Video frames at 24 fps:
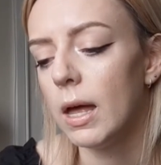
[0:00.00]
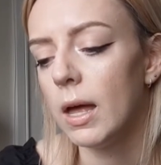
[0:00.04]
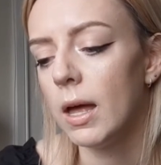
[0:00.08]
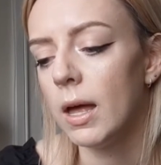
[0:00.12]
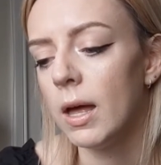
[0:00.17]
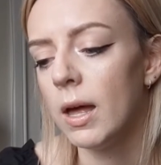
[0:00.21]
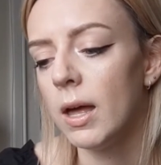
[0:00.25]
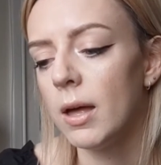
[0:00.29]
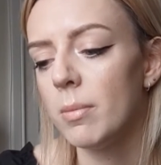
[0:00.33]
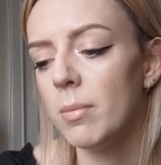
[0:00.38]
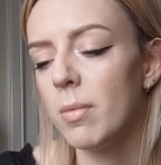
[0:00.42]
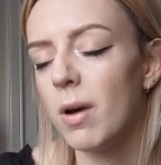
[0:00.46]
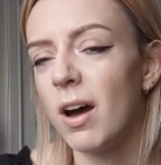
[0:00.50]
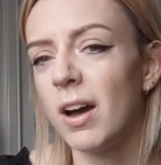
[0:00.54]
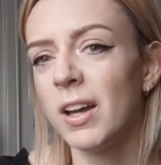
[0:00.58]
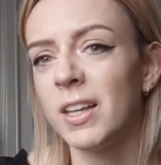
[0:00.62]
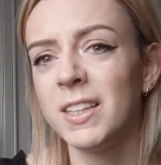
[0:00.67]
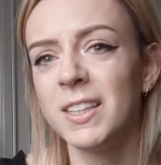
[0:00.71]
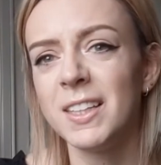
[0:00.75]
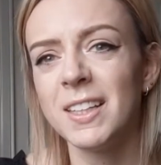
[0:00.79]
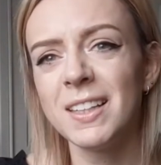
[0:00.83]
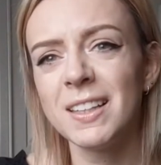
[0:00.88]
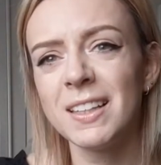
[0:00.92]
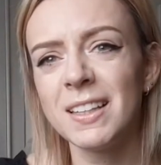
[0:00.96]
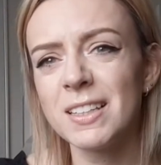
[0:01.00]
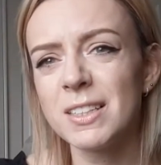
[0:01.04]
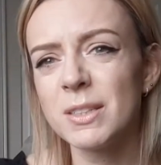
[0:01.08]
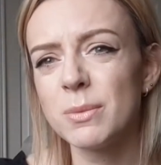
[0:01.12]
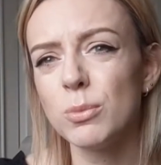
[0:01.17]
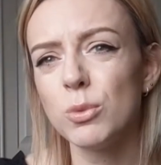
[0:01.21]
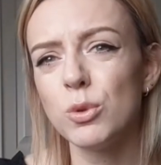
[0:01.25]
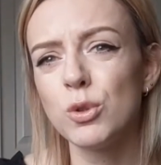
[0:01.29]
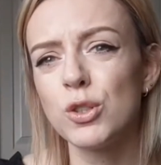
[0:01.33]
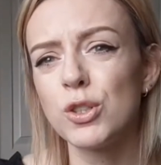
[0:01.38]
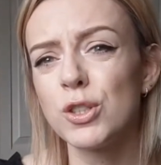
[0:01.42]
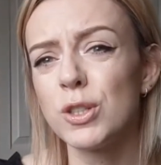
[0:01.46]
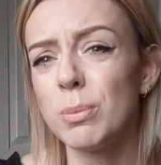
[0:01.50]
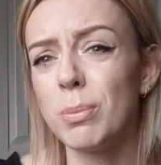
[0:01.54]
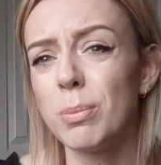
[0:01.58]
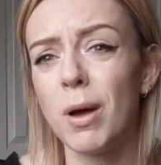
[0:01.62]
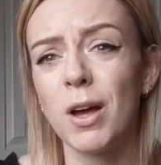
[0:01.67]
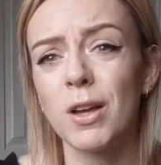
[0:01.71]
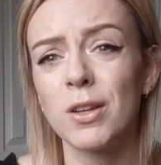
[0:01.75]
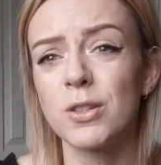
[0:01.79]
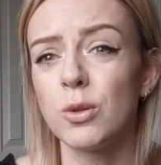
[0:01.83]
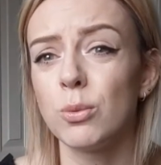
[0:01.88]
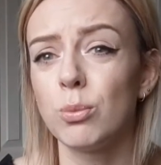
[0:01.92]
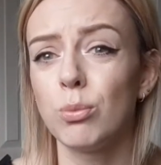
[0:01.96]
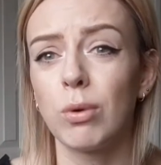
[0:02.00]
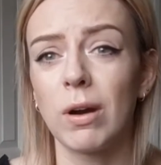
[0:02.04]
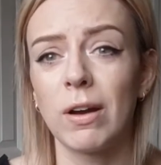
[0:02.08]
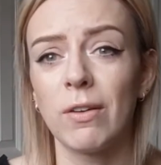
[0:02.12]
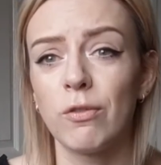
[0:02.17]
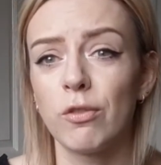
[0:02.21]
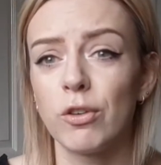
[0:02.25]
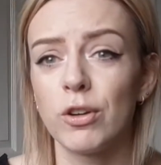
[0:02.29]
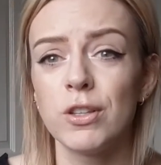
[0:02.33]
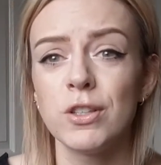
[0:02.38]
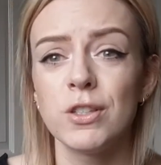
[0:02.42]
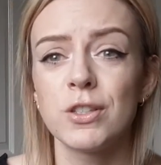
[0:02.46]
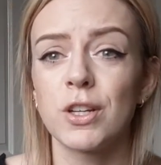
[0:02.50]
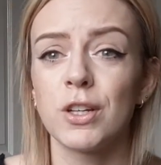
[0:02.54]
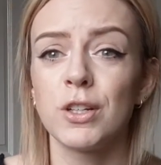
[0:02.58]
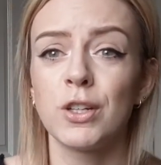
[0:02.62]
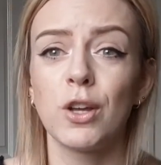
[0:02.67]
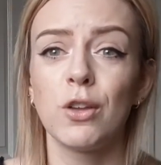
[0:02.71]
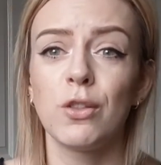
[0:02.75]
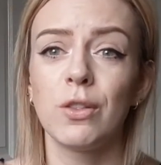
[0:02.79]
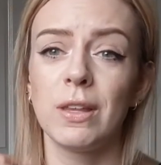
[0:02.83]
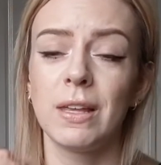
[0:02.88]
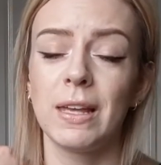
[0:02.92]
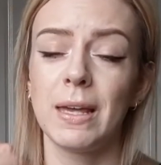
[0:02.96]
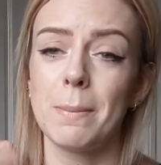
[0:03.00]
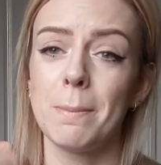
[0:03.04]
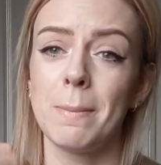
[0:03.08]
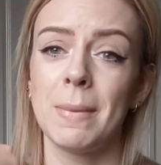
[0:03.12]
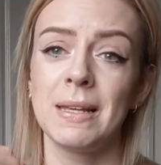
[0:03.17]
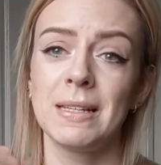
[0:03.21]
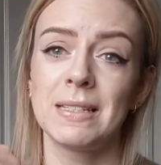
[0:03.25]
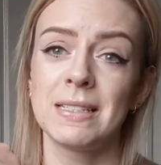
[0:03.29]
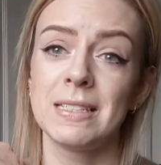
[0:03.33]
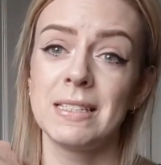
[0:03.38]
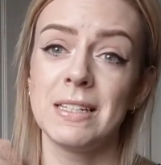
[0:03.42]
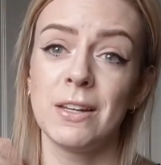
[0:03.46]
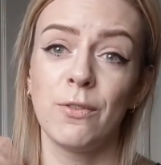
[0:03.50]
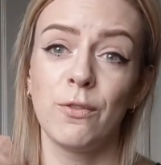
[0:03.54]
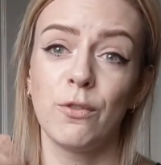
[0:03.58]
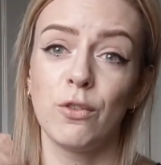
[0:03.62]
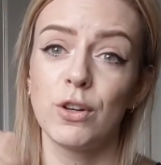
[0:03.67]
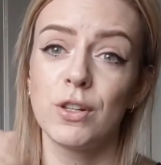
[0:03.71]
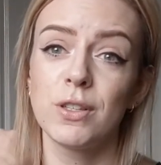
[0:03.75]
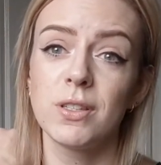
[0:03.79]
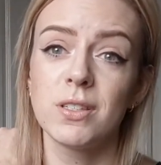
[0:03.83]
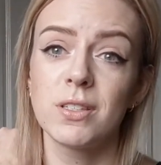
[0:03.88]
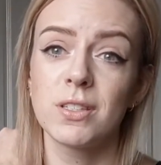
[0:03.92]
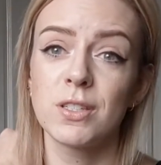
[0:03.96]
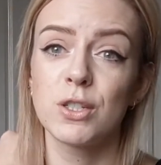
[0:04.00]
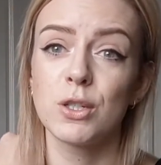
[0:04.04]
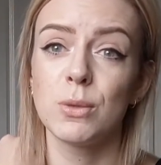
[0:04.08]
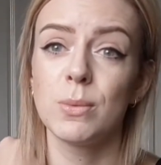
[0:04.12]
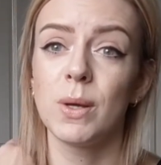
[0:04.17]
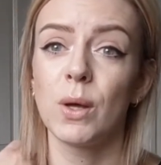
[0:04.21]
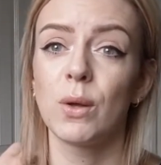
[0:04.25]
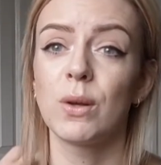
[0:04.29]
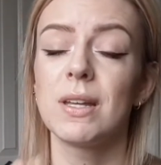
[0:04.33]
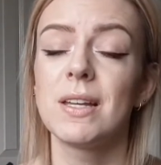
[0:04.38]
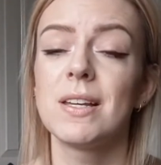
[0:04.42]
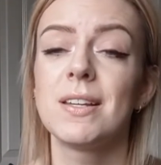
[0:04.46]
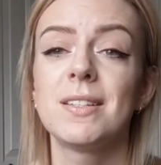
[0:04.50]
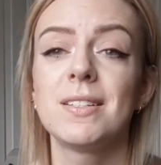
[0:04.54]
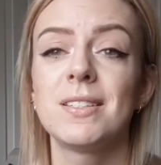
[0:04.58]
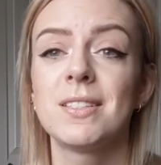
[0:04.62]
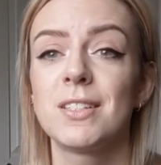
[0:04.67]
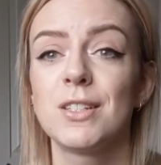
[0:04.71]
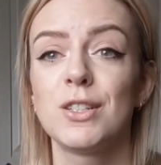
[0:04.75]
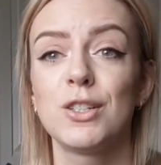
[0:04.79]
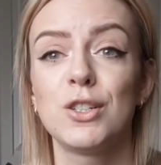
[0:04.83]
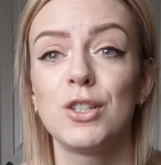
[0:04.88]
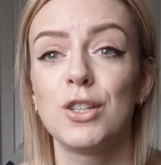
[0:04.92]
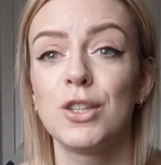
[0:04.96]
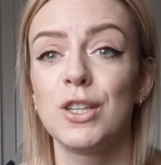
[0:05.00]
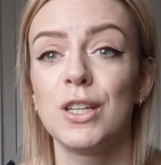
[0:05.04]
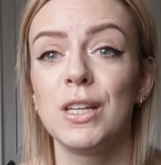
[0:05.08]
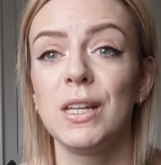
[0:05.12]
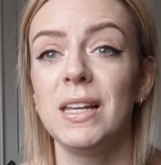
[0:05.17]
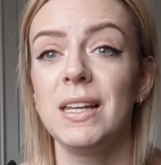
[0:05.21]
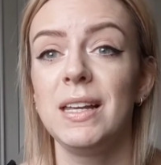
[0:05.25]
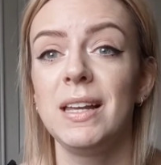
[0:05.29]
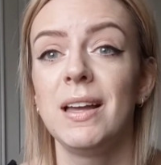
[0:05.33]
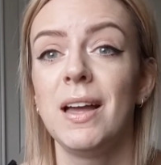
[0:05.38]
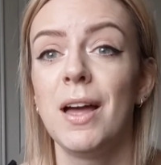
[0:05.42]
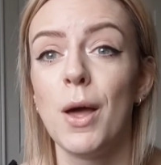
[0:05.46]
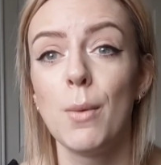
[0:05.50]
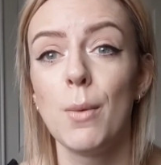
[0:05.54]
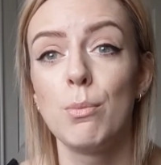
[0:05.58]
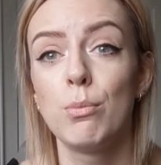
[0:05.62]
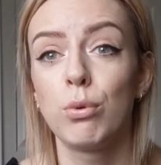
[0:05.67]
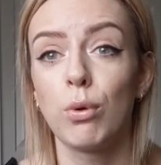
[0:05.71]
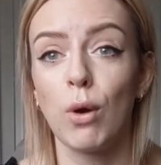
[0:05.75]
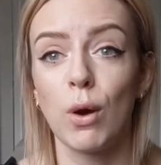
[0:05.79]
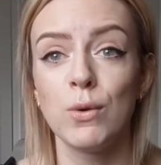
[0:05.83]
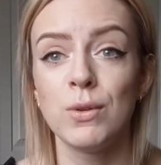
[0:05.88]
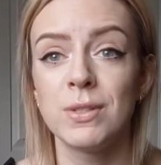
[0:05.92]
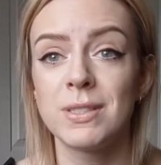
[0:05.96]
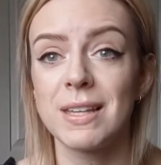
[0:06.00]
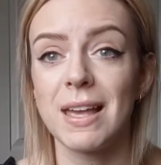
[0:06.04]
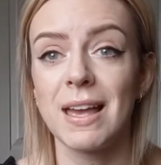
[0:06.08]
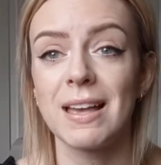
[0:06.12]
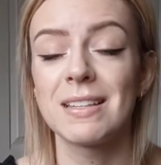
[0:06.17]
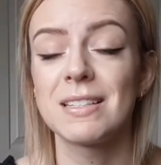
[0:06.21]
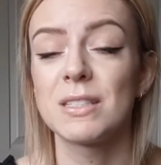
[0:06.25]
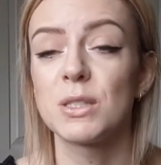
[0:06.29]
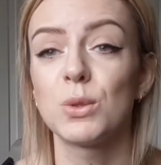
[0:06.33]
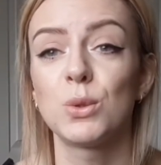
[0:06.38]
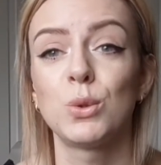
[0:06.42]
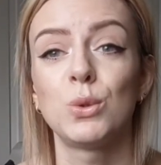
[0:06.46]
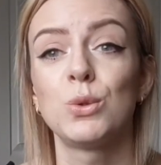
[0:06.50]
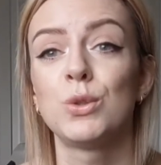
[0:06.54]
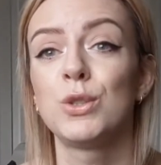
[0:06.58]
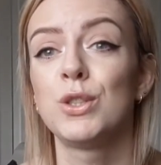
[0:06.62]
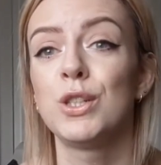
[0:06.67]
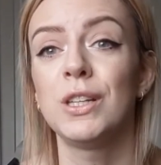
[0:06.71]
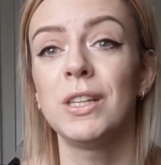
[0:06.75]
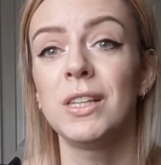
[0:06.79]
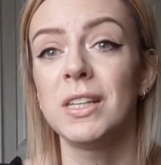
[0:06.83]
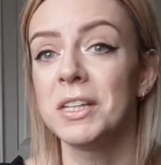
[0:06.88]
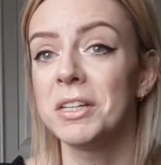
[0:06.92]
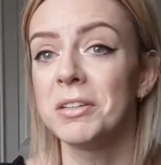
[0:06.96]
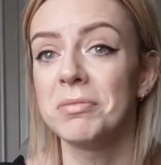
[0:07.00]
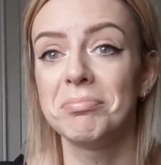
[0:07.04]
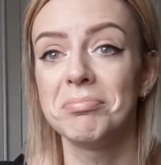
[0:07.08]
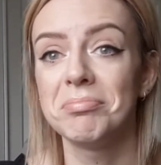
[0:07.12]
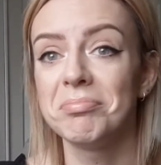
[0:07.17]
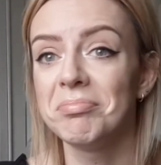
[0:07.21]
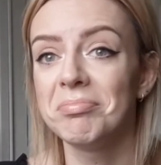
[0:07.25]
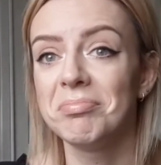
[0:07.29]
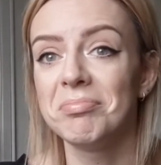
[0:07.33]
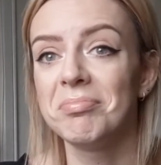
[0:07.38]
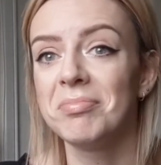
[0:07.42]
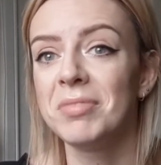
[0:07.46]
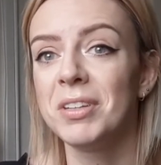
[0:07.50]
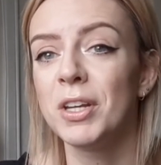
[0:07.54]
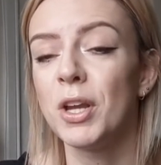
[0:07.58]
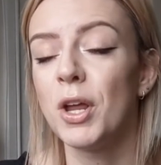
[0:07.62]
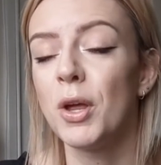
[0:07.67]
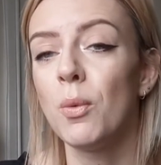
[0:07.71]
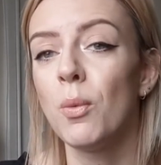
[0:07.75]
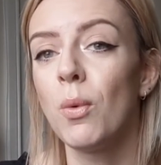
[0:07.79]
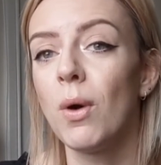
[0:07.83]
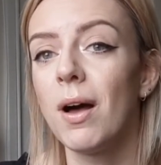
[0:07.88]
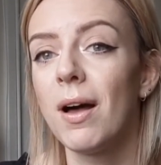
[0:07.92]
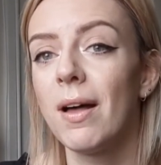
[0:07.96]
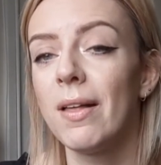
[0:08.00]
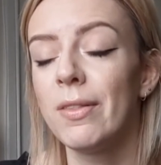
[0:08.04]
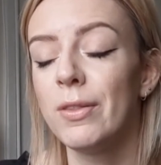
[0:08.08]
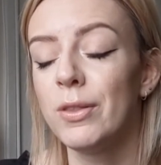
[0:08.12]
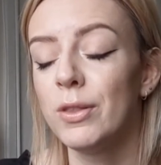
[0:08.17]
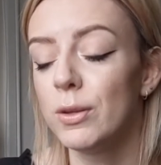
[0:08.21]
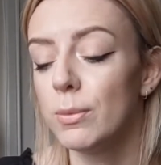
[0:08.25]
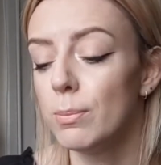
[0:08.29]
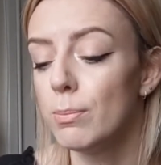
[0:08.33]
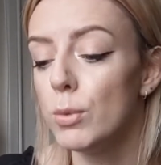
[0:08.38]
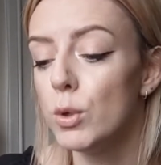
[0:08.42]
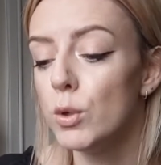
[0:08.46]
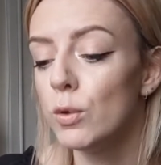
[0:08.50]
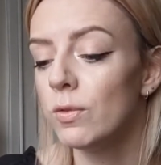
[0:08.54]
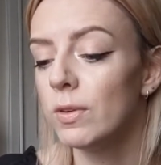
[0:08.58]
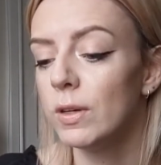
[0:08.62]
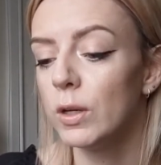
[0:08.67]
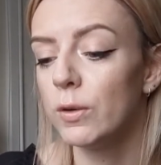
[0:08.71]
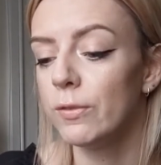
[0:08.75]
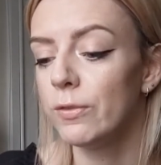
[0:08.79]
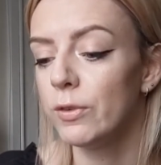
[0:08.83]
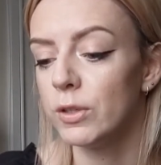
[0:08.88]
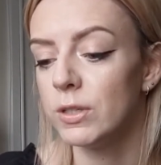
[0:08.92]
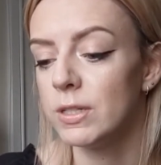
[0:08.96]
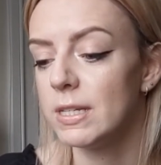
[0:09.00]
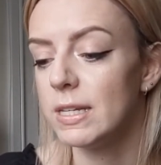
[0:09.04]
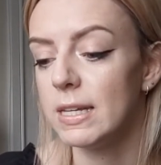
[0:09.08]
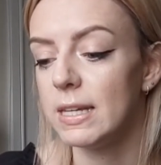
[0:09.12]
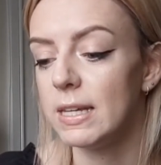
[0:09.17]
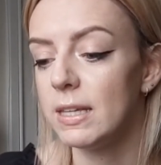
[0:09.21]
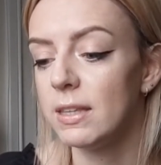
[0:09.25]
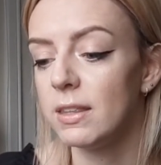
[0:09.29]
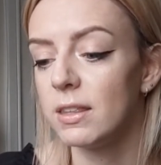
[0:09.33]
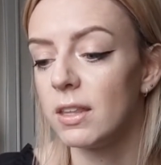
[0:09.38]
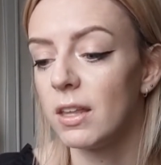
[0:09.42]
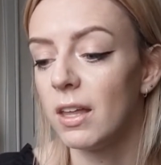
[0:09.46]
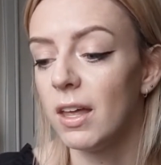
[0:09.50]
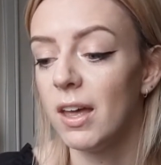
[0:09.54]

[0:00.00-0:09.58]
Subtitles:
I think that's more just a personal preference. I don't think it makes a difference, to be honest, to the process or to the moving of your teeth.